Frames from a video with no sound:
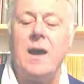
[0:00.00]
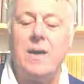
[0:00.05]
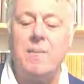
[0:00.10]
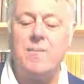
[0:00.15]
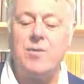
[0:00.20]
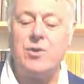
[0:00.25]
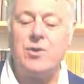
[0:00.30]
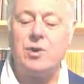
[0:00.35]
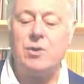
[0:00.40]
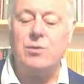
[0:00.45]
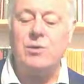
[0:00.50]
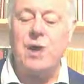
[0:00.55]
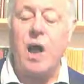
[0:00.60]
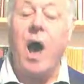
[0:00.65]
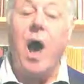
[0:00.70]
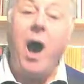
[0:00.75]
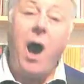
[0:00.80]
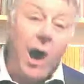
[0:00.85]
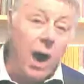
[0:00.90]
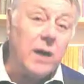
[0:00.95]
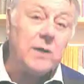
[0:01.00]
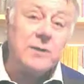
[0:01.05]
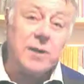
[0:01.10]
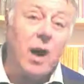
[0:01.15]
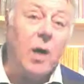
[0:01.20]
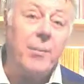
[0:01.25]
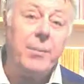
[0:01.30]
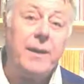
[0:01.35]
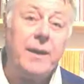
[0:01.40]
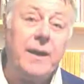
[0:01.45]
produce a hard
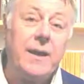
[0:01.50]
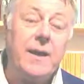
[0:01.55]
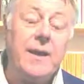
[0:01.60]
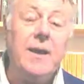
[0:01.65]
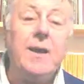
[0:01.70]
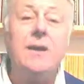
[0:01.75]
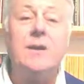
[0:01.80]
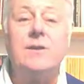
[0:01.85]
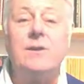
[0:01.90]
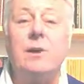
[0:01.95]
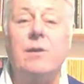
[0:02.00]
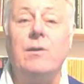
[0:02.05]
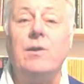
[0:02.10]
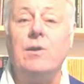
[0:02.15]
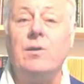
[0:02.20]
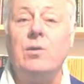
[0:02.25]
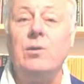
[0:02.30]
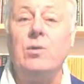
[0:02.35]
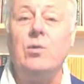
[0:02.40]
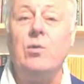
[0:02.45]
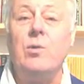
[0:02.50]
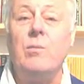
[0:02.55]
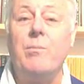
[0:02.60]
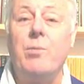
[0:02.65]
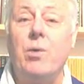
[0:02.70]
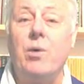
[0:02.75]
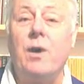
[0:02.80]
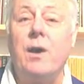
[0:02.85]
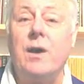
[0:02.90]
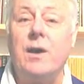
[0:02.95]
copy. So your
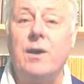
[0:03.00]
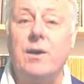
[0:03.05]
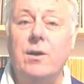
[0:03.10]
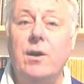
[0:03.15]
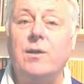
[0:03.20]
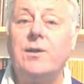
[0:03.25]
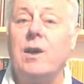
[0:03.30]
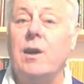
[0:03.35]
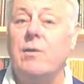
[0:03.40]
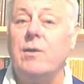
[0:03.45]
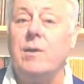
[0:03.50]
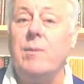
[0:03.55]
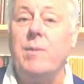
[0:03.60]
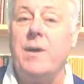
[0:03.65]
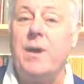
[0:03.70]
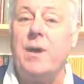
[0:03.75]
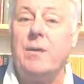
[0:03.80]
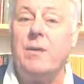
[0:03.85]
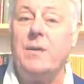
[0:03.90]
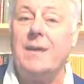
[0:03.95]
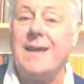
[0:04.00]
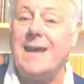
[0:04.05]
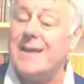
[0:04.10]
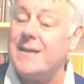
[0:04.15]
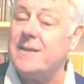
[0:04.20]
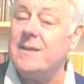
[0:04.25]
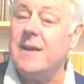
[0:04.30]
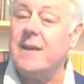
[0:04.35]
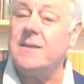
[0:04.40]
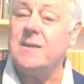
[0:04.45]
book can not only be on the
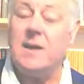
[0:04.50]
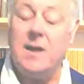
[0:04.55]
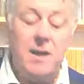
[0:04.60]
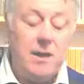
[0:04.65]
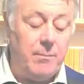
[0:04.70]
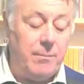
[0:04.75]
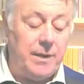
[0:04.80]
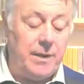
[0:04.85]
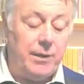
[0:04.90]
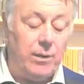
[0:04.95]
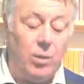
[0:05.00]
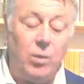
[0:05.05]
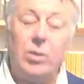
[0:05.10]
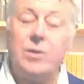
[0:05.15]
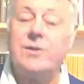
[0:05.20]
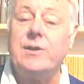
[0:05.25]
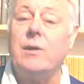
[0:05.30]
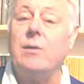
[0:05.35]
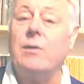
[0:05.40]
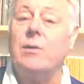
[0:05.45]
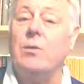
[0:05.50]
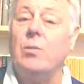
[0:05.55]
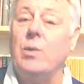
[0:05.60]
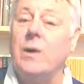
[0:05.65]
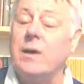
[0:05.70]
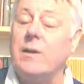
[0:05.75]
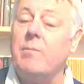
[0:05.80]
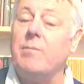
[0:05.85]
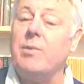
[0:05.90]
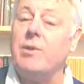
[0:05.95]
internet, but we
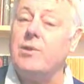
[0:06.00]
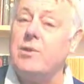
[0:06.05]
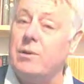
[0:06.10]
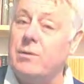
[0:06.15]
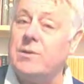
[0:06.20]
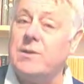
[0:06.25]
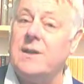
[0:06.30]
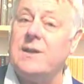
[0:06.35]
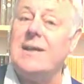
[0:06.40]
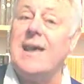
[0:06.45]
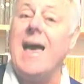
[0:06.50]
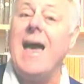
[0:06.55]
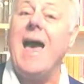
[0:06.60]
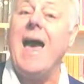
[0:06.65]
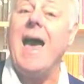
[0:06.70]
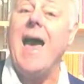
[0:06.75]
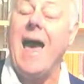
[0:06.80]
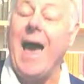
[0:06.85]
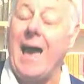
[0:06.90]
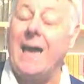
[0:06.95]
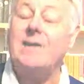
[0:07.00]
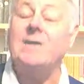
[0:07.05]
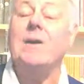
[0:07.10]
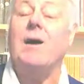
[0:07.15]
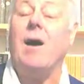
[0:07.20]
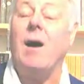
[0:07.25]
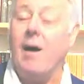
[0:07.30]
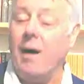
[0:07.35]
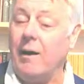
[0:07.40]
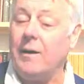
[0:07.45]
can produce it as a
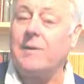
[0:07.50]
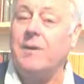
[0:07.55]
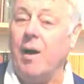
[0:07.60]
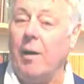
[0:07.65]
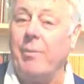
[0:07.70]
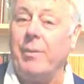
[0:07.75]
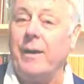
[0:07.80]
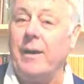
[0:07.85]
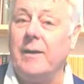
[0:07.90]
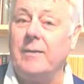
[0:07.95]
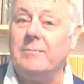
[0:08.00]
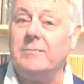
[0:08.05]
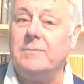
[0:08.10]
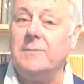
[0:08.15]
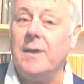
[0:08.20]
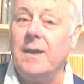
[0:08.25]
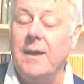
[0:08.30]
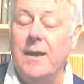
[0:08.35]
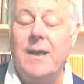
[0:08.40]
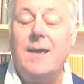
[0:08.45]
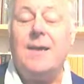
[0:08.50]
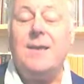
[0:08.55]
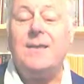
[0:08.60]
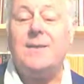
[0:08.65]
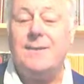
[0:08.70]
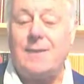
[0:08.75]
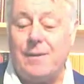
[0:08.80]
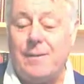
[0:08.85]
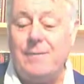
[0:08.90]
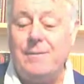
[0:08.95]
hard copy.
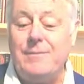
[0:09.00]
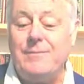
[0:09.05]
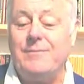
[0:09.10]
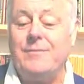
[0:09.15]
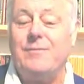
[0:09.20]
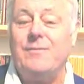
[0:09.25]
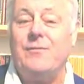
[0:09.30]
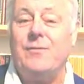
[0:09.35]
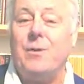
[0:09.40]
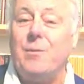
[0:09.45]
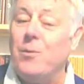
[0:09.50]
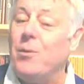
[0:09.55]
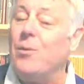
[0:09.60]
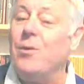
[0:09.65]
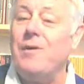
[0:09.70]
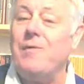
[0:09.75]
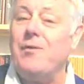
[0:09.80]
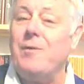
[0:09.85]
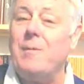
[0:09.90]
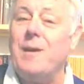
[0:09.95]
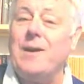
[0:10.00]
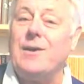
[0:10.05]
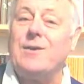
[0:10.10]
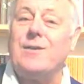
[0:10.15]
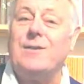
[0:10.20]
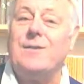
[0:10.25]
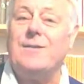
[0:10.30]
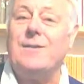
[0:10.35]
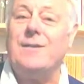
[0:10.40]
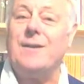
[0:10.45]
So for more
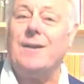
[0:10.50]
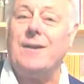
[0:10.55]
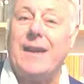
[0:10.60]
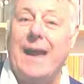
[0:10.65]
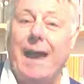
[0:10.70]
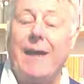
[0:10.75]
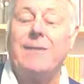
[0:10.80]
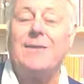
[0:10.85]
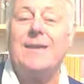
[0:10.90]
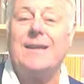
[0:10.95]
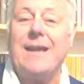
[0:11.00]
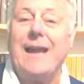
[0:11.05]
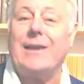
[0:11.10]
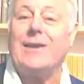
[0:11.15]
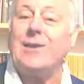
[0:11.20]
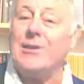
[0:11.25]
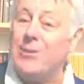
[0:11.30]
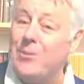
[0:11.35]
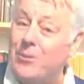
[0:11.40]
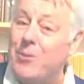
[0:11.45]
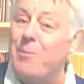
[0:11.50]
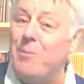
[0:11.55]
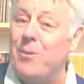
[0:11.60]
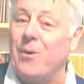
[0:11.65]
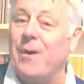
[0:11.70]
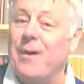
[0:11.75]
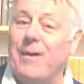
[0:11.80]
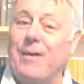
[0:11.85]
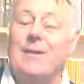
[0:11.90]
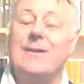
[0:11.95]
information on how to get your
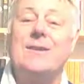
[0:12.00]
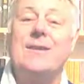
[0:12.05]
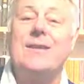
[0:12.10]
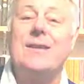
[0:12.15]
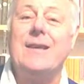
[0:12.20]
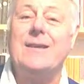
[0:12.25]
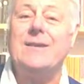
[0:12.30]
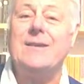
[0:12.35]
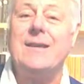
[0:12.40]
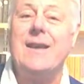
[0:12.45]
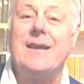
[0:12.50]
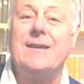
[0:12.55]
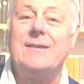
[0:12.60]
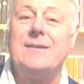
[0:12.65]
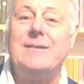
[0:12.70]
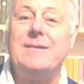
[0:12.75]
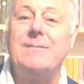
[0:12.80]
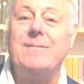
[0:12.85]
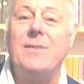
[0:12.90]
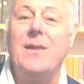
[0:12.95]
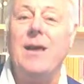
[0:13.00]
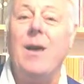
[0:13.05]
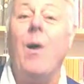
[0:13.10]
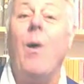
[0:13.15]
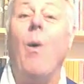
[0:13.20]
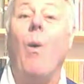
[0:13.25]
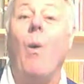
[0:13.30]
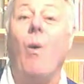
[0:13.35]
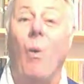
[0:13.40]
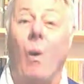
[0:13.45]
book onto the internet,
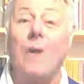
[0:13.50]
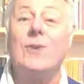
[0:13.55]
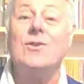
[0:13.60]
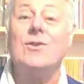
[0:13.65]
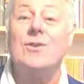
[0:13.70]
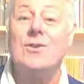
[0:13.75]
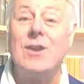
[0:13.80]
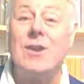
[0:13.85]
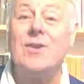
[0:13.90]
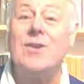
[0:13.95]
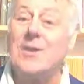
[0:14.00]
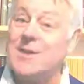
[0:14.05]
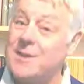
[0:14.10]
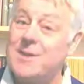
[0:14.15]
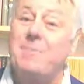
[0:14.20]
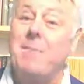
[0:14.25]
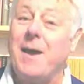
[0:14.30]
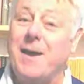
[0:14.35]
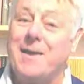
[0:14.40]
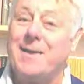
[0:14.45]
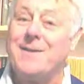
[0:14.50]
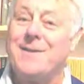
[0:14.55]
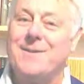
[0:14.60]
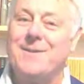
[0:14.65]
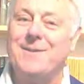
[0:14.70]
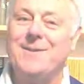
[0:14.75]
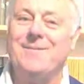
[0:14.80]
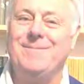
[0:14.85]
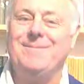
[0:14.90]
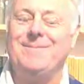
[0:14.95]
watch this space.